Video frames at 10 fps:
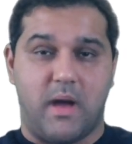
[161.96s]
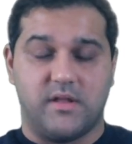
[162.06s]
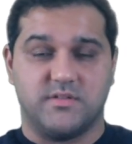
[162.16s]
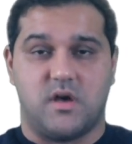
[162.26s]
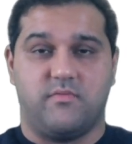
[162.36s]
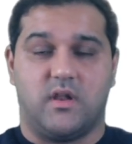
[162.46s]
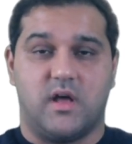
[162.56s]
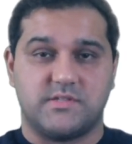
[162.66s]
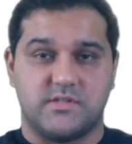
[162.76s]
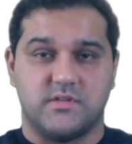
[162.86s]
and the
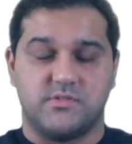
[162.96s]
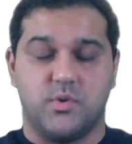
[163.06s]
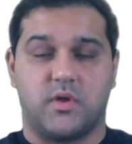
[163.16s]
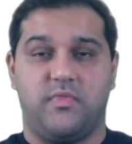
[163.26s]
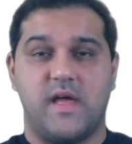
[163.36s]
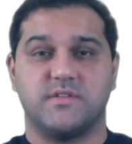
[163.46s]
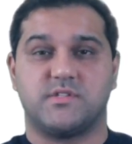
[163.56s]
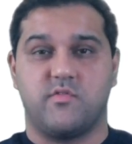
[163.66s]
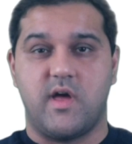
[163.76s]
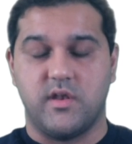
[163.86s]
balance of the losses you
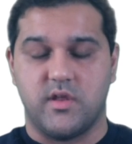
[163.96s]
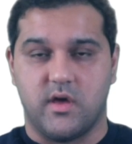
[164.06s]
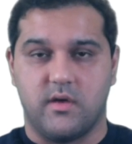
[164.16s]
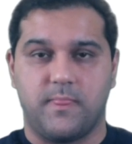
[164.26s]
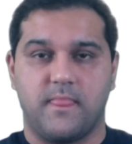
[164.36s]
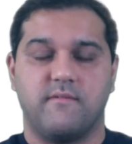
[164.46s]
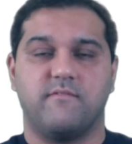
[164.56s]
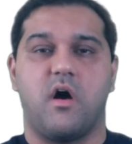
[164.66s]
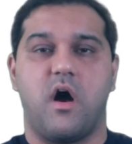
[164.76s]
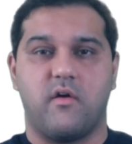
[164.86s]
can then
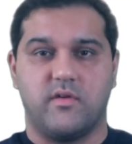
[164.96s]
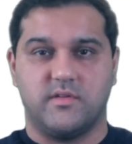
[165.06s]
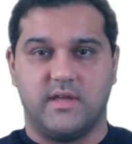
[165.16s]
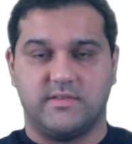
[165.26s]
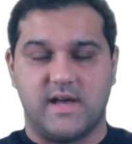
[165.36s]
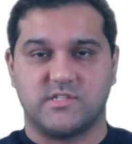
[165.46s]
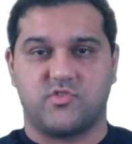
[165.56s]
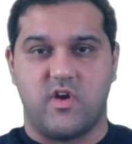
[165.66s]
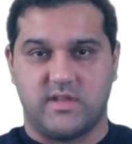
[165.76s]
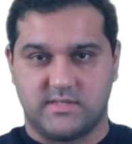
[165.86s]
surrender for
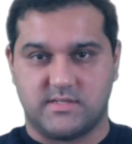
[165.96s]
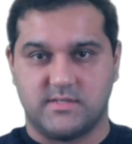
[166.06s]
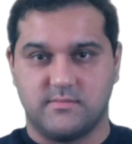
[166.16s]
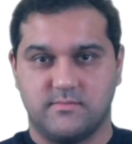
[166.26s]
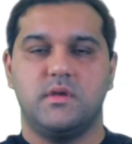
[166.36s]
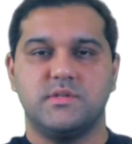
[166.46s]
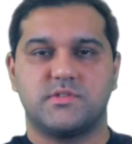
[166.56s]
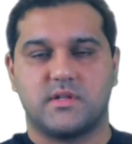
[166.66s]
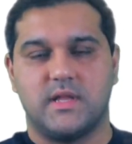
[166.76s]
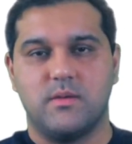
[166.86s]
R&D tax credits.
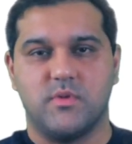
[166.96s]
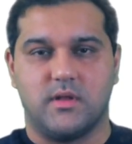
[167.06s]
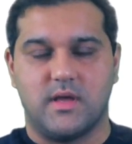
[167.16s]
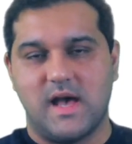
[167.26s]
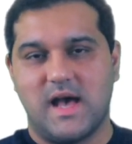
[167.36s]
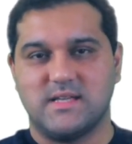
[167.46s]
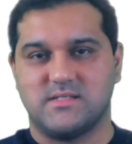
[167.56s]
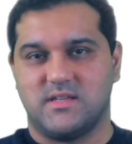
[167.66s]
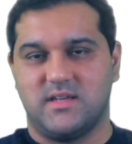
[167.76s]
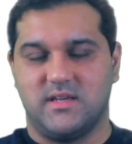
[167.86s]
Each claimant
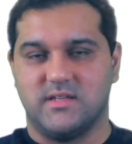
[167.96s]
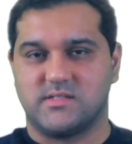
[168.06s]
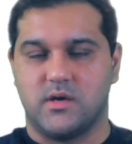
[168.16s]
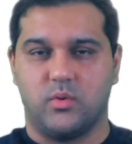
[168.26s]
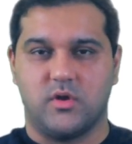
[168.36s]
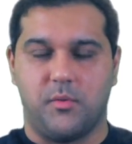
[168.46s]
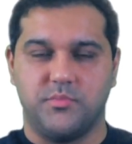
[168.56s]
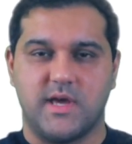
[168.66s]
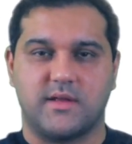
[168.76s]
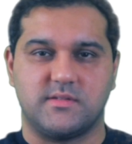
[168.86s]
has its own
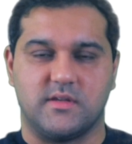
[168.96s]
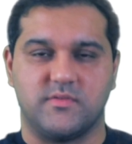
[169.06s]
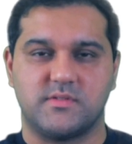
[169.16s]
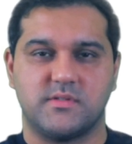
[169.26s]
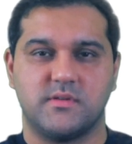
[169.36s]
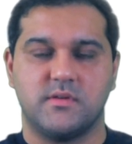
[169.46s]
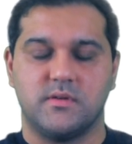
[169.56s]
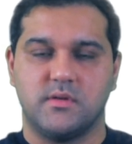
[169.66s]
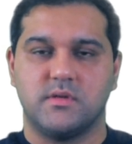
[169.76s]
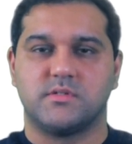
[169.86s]
objectives,
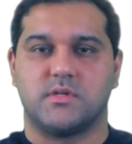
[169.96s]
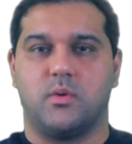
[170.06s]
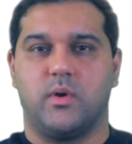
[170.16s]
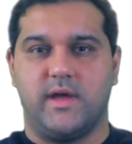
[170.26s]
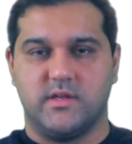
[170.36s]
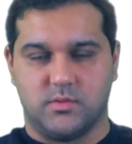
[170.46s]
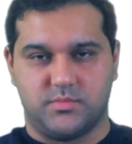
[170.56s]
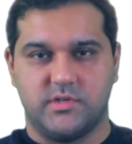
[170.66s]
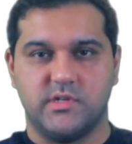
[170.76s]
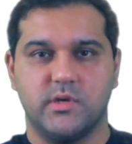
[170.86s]
so it is
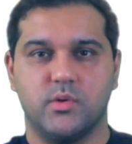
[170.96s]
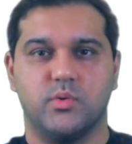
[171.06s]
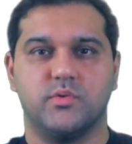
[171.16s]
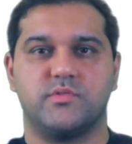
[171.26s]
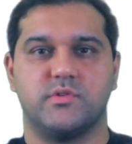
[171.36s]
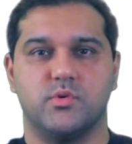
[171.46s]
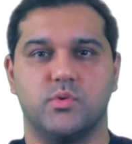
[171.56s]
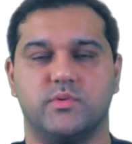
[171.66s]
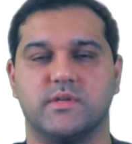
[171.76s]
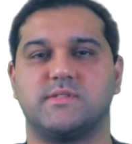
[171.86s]
up to you
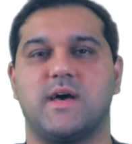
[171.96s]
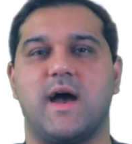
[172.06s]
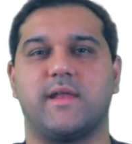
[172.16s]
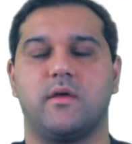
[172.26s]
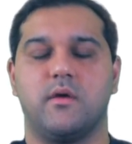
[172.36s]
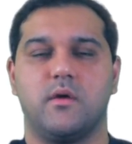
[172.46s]
to decide